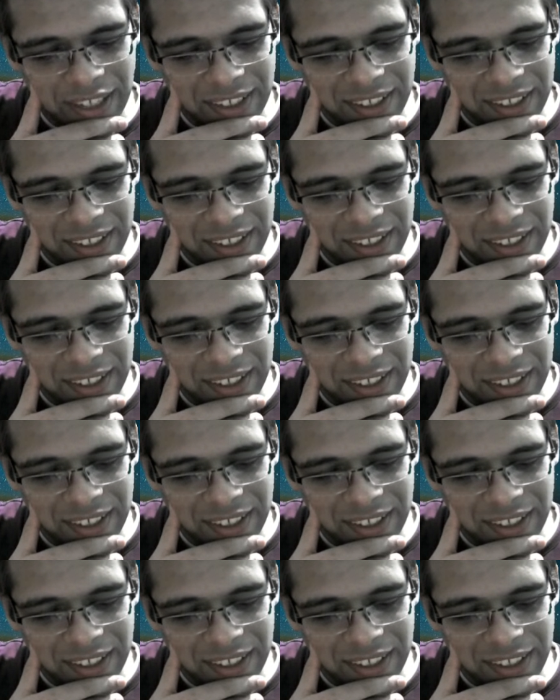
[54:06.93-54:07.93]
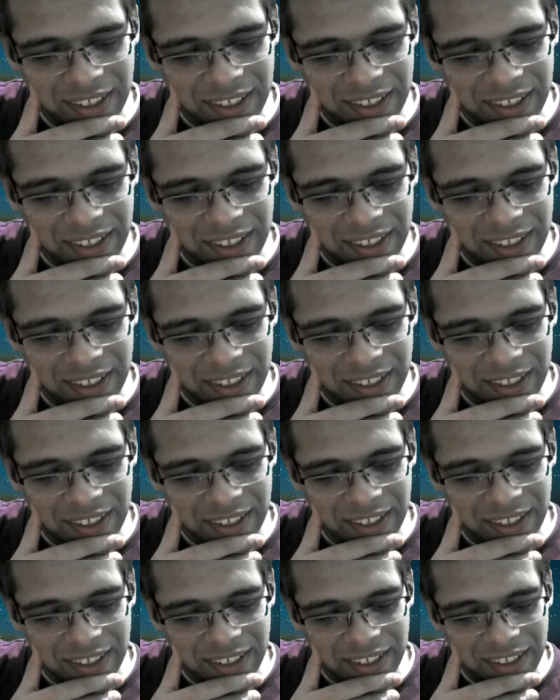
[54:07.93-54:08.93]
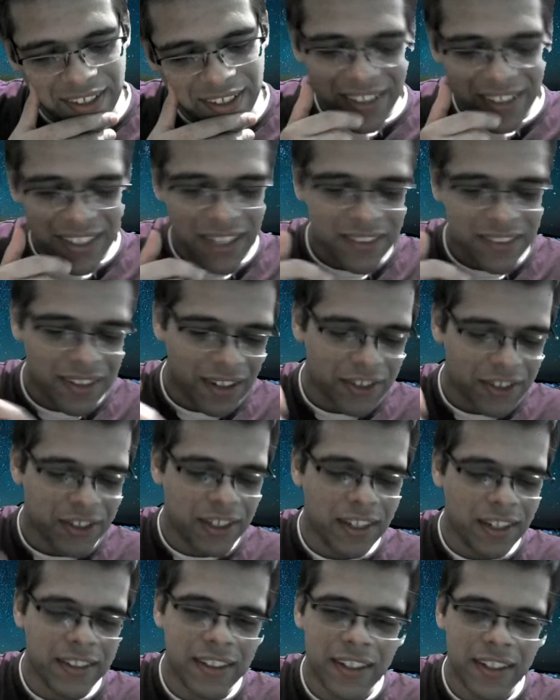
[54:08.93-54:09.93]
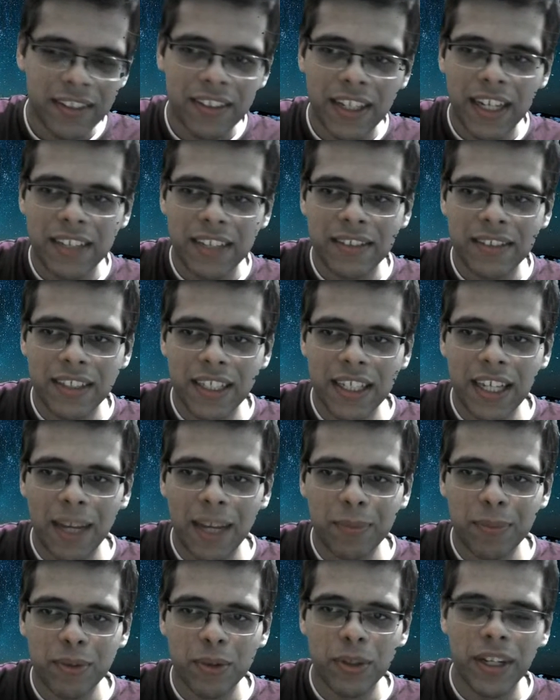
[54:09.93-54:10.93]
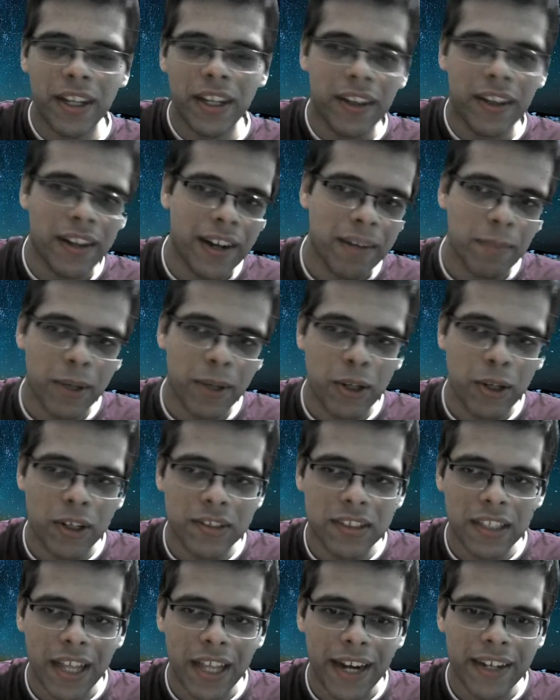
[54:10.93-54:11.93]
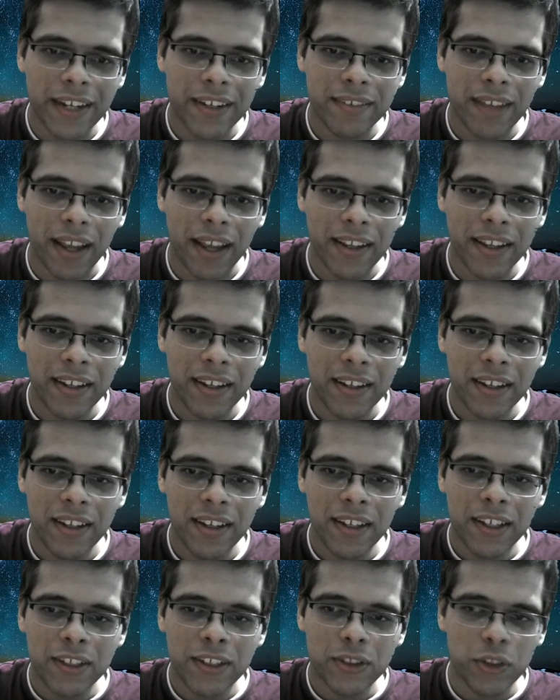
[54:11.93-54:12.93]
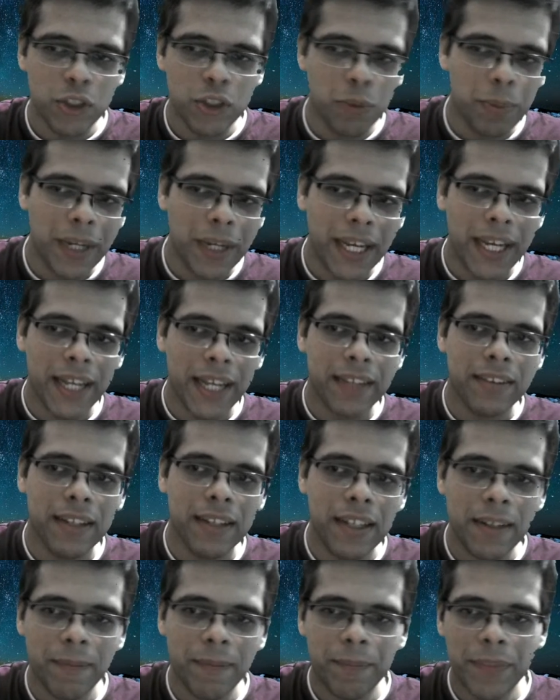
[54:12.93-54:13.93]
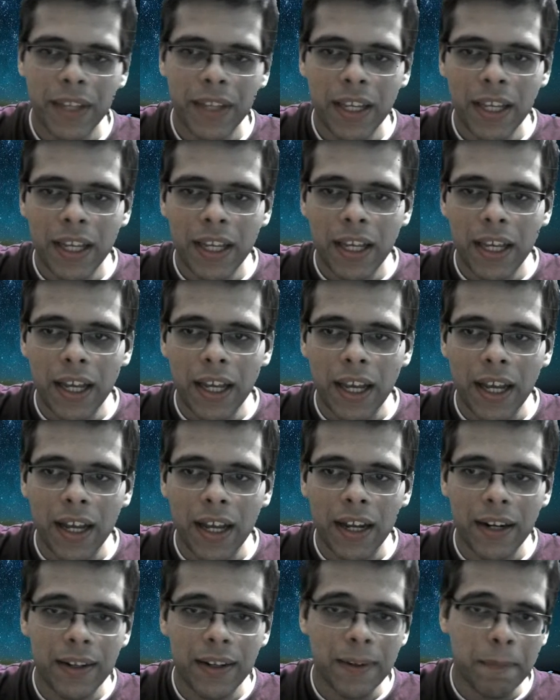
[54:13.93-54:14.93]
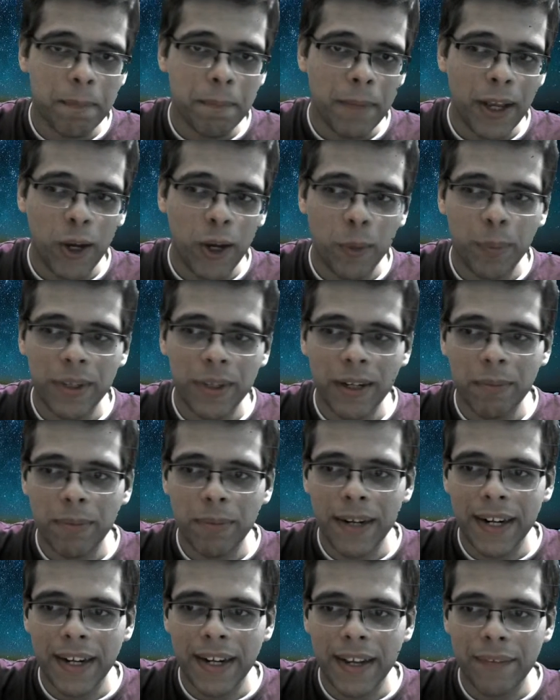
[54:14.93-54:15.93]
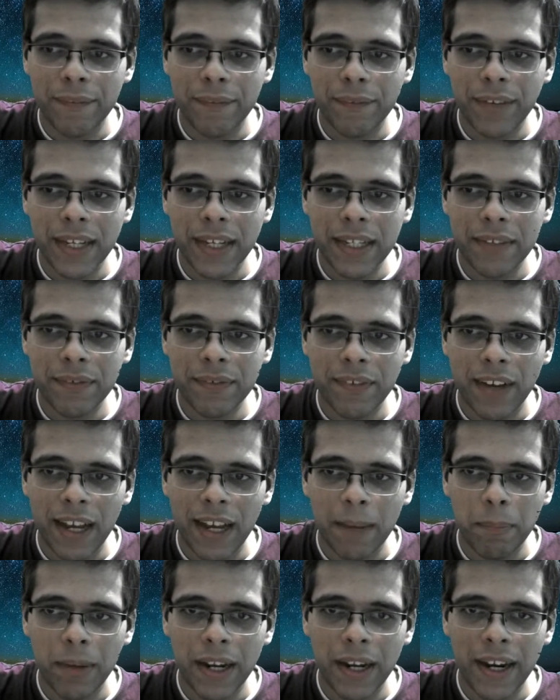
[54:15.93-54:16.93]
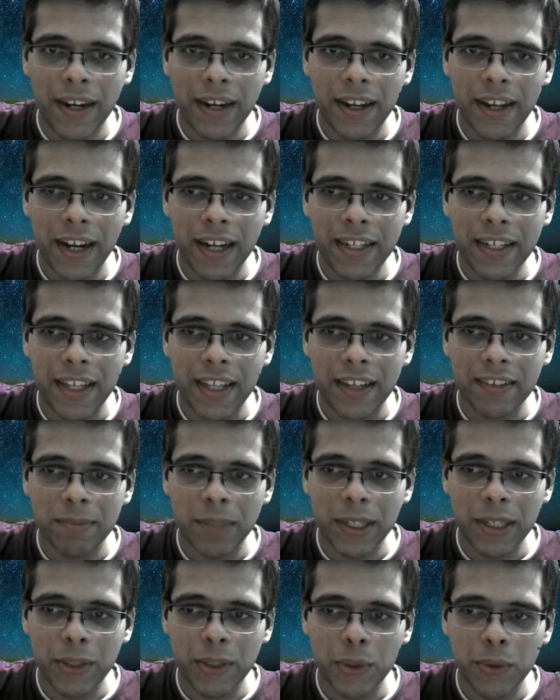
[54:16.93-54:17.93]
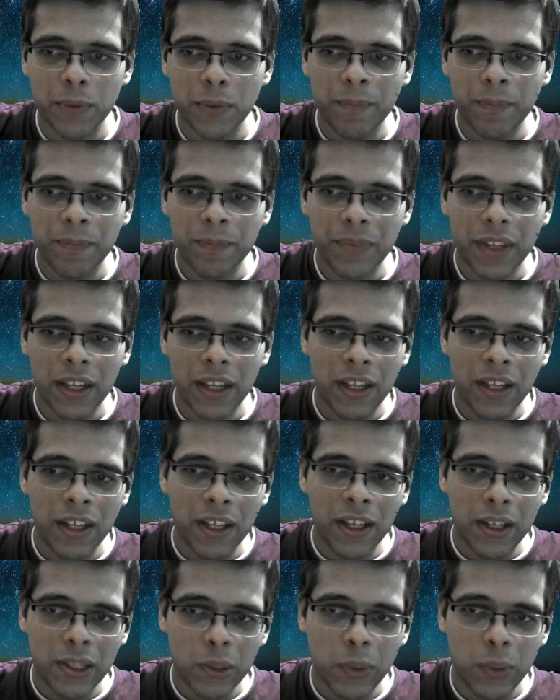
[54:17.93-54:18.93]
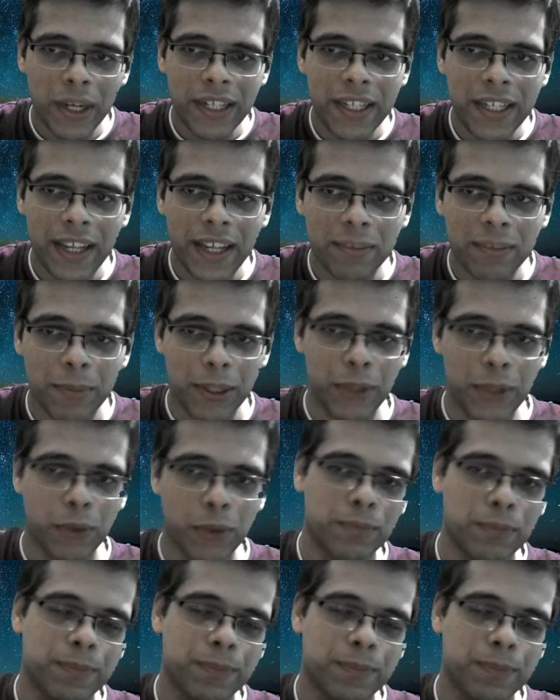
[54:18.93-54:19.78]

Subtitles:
Thanks, Krit. Yes, Harshal and Krit, a3, absolutely correct, because knight is hanging. So you play a3, and my opponent played f5. I played a takes b2, queen takes b2.